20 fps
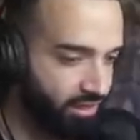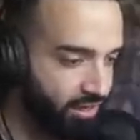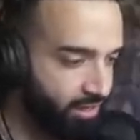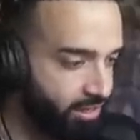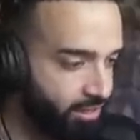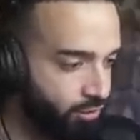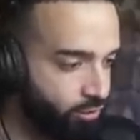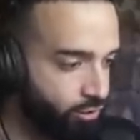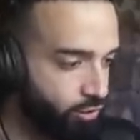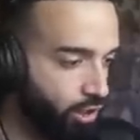
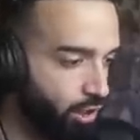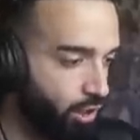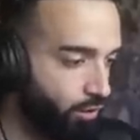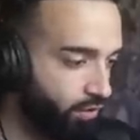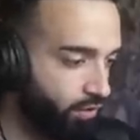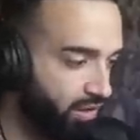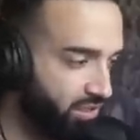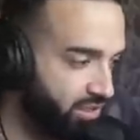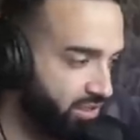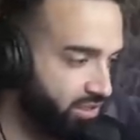So this
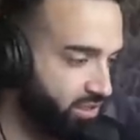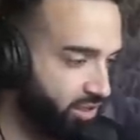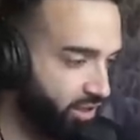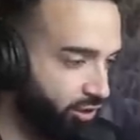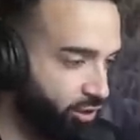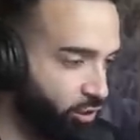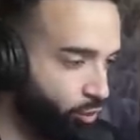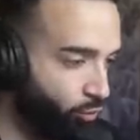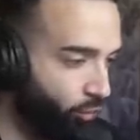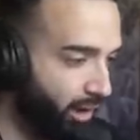is the new
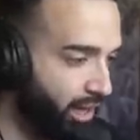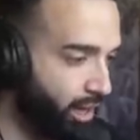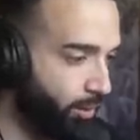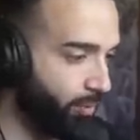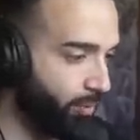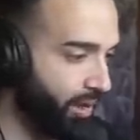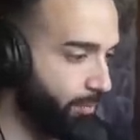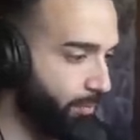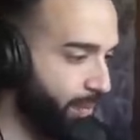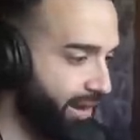way to play
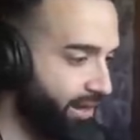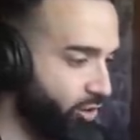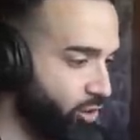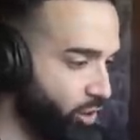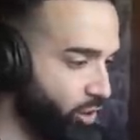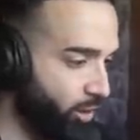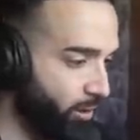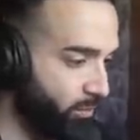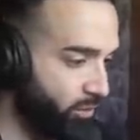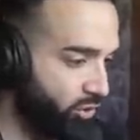
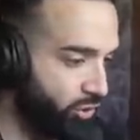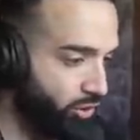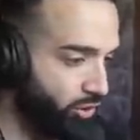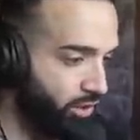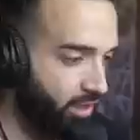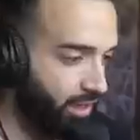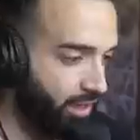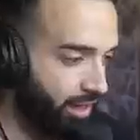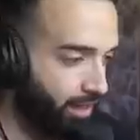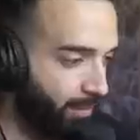pendulums,
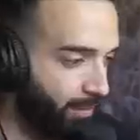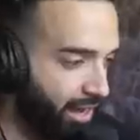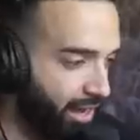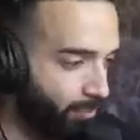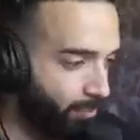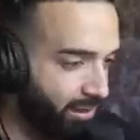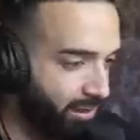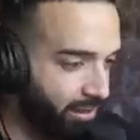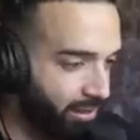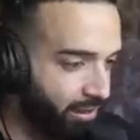in my
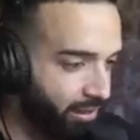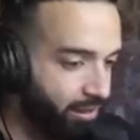opinion.